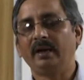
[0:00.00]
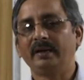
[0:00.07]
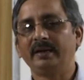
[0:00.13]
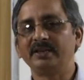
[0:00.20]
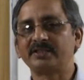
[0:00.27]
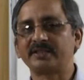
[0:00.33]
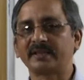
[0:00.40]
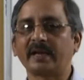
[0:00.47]

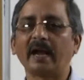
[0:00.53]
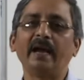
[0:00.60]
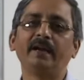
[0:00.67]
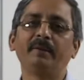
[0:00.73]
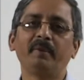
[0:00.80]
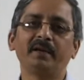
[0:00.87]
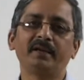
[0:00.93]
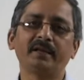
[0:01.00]
its
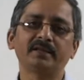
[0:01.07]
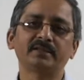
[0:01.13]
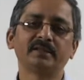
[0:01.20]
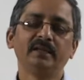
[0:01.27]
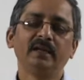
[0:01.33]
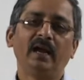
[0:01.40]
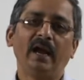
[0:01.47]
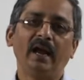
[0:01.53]
kinematics,
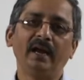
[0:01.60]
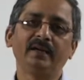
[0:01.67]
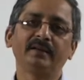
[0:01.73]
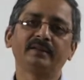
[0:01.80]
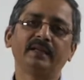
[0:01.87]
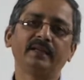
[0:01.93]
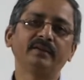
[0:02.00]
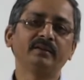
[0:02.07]

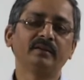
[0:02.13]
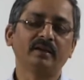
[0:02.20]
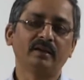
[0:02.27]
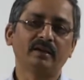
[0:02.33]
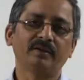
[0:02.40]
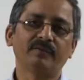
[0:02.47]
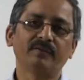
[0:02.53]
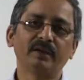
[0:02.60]
and then
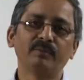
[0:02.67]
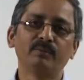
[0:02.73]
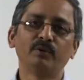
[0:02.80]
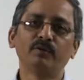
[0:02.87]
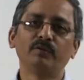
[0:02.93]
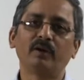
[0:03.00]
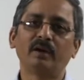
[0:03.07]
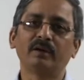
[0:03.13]
we will
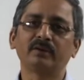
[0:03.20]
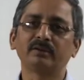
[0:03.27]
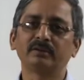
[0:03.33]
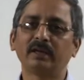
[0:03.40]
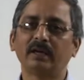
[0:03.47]
move on to the